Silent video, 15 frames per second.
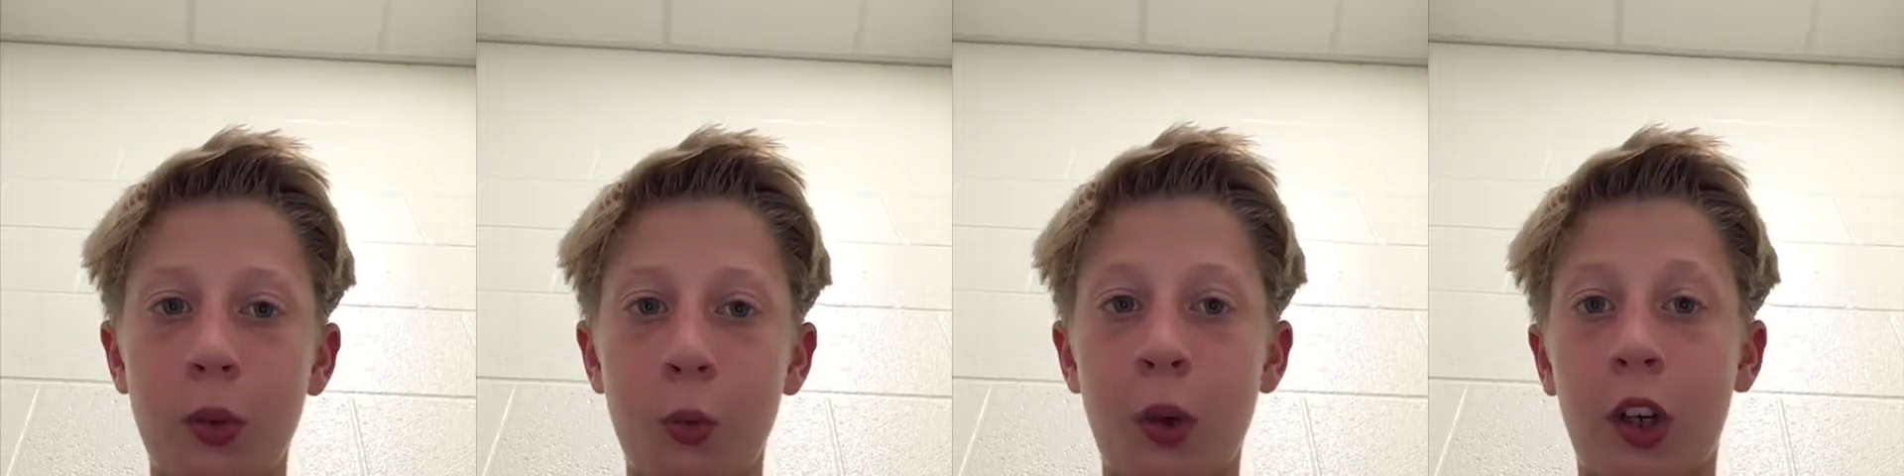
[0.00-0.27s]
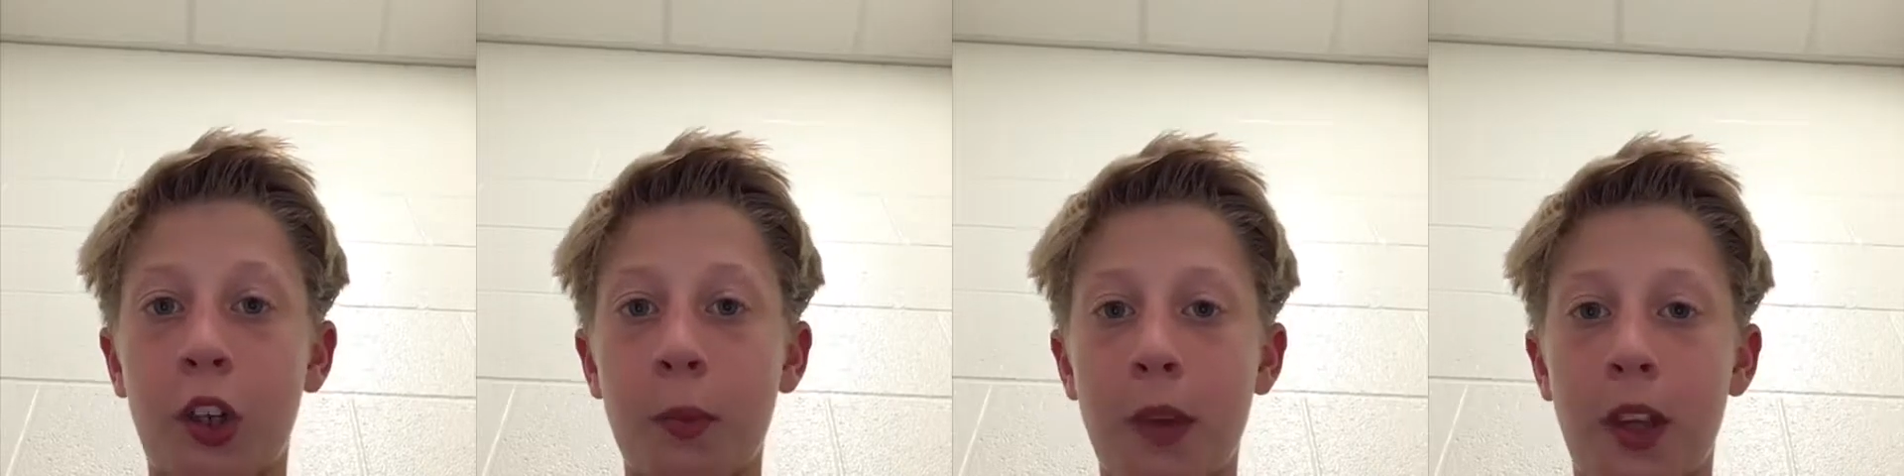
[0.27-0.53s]

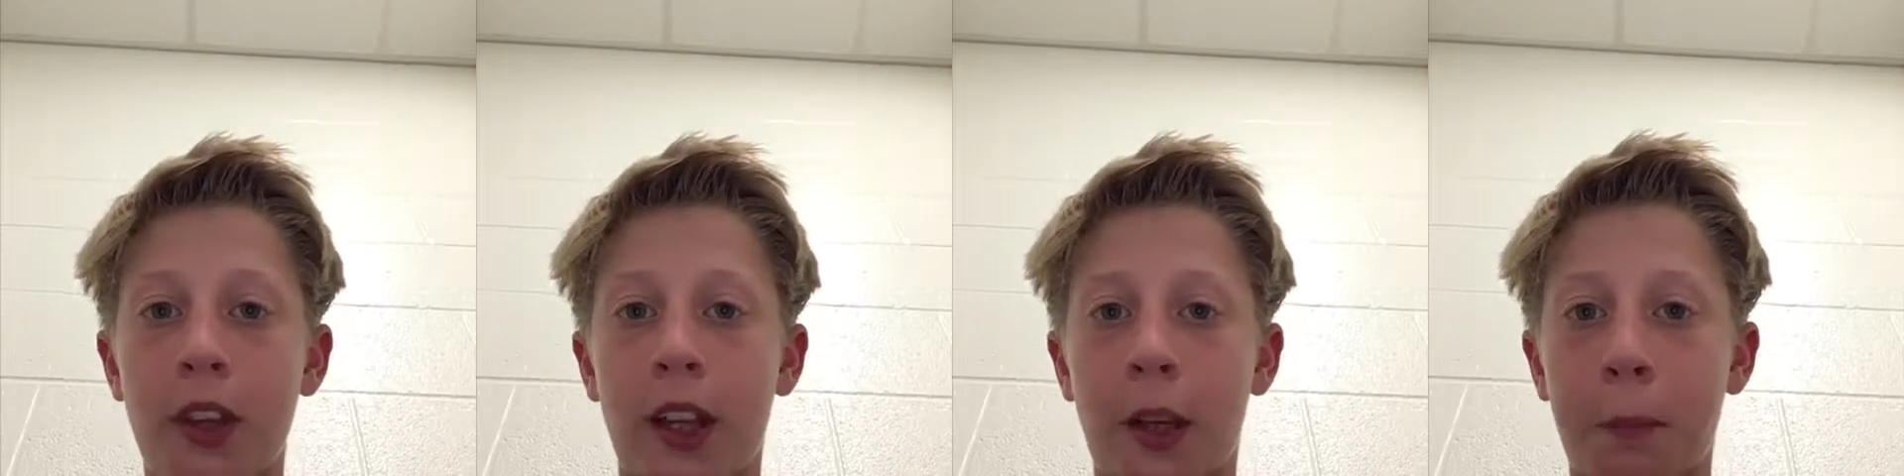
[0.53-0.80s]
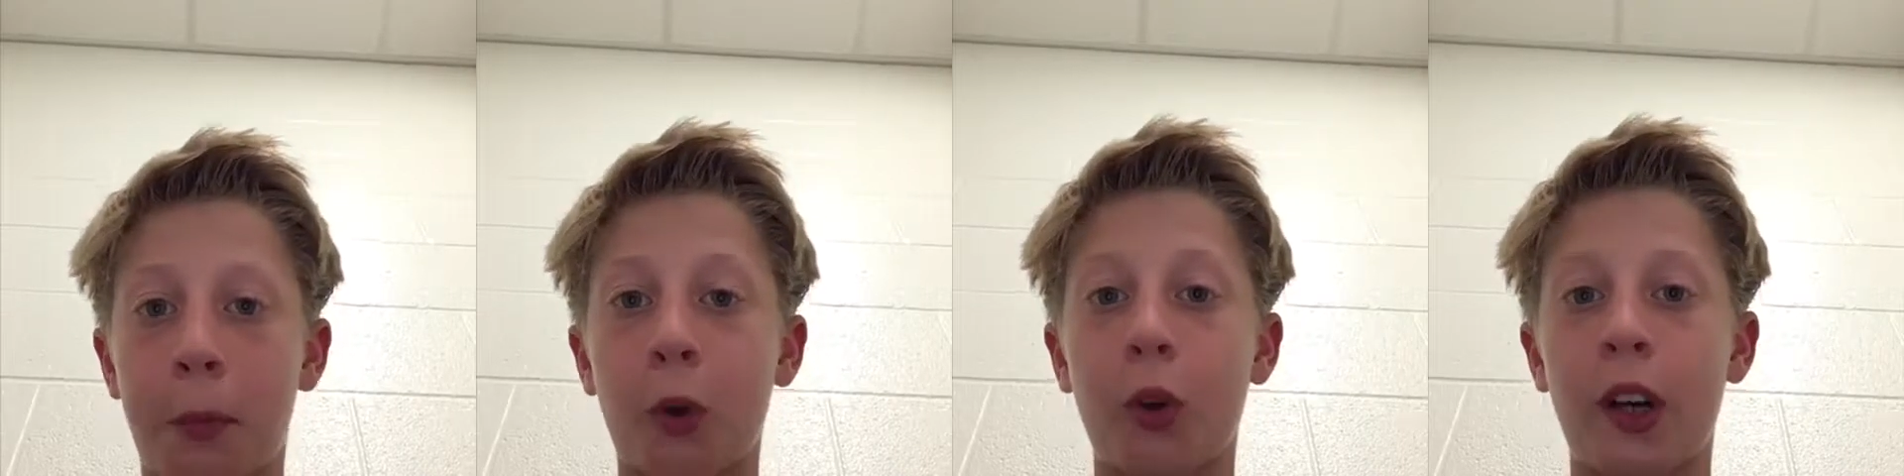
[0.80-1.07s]
welcoming,
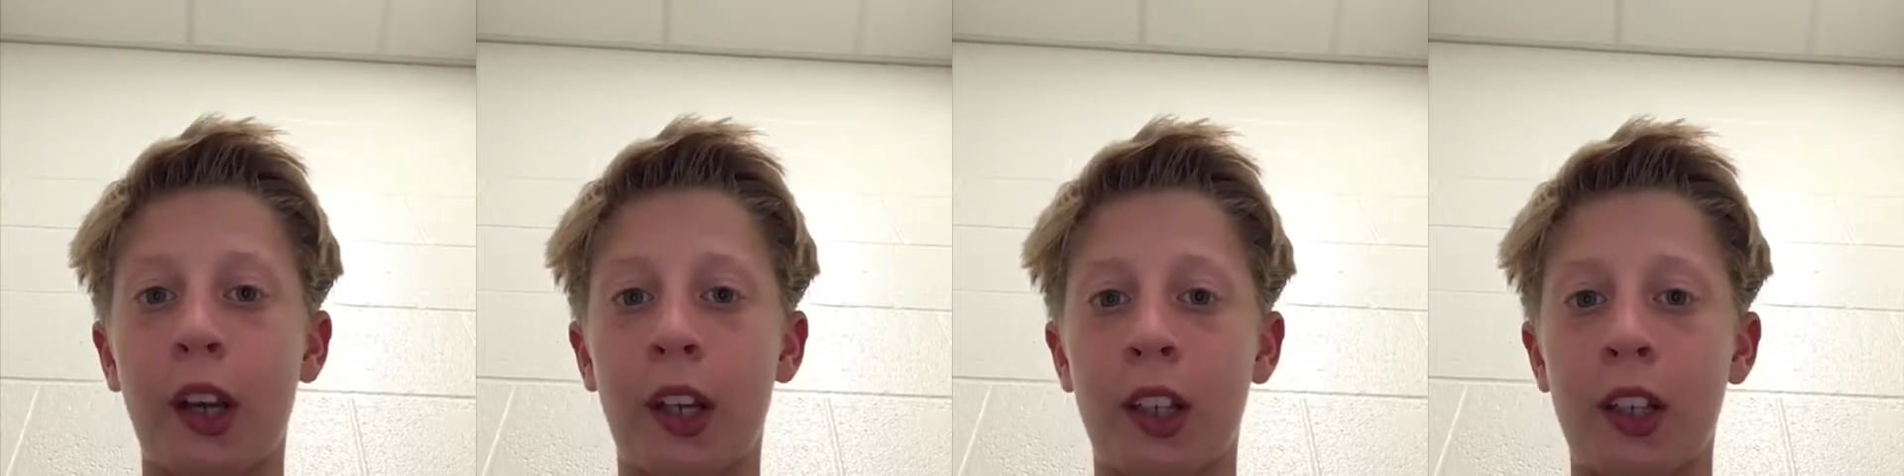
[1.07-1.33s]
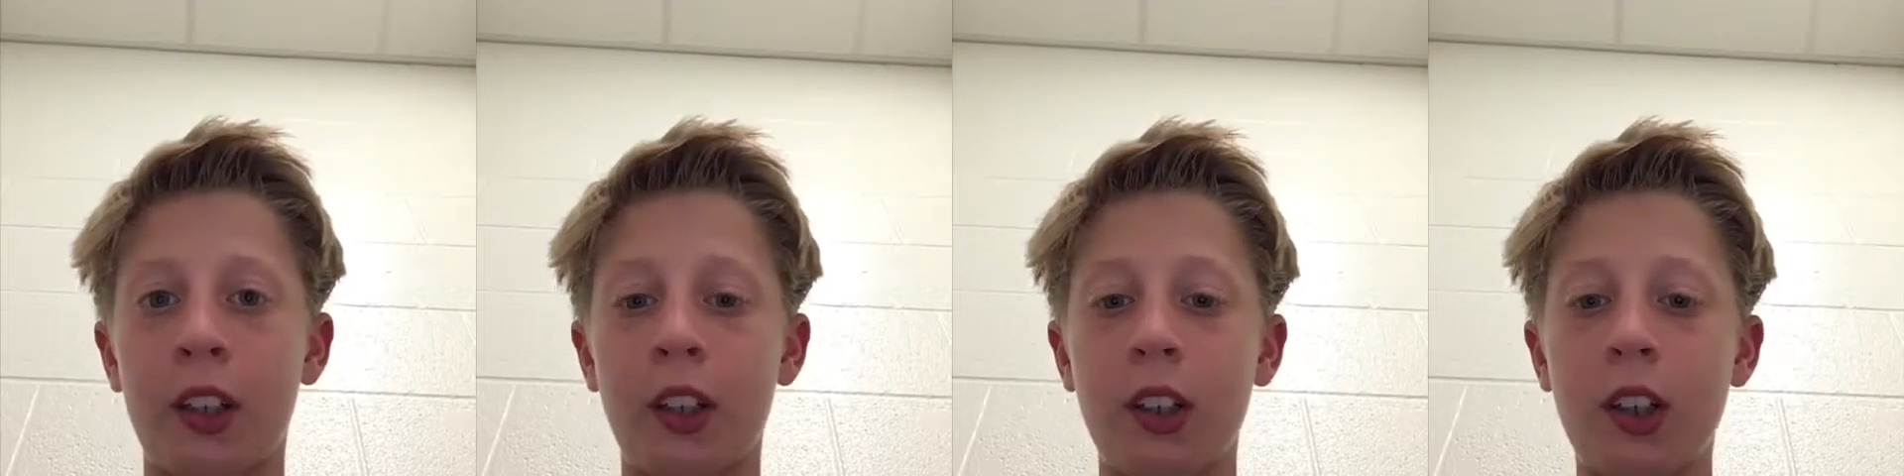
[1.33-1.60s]
like,
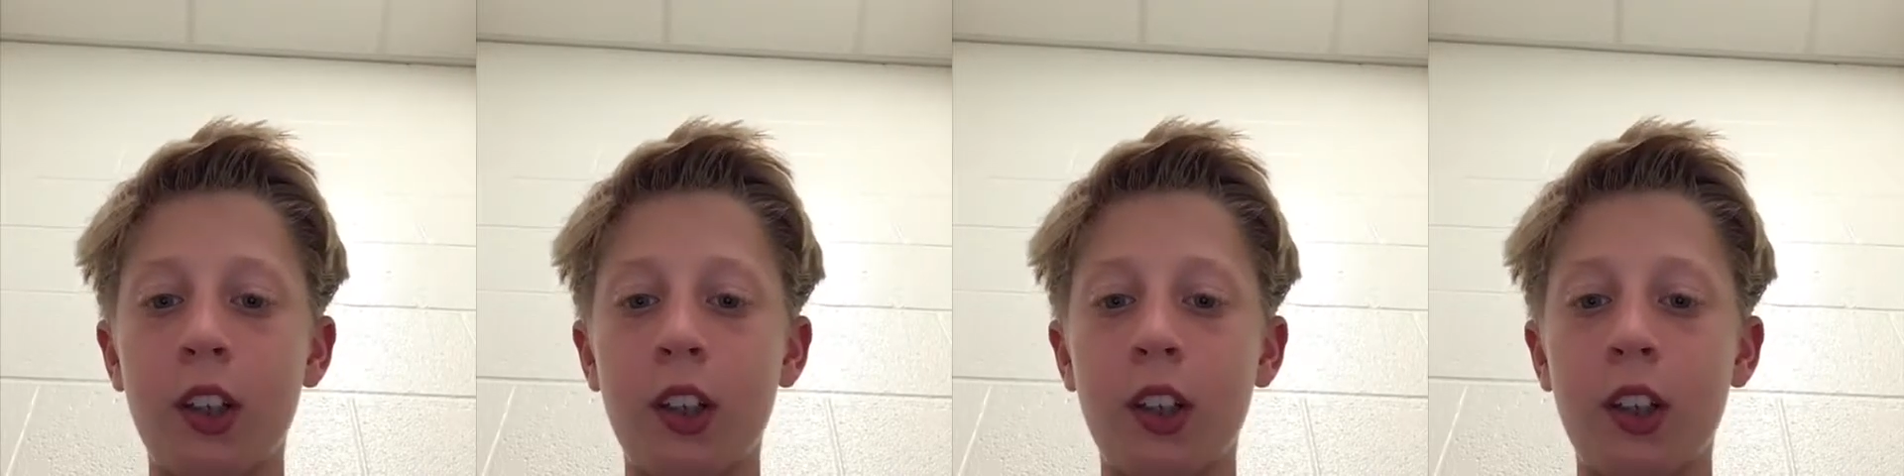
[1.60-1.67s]
parade.